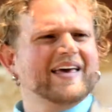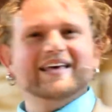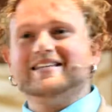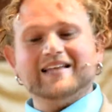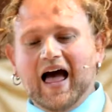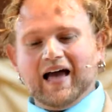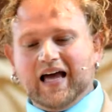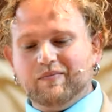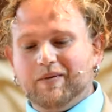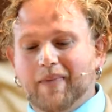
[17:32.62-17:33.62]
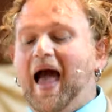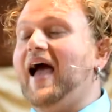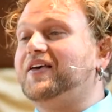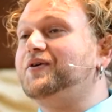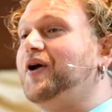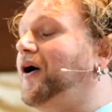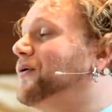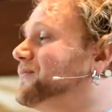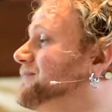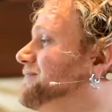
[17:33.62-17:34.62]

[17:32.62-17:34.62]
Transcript: He's not coming back, you know.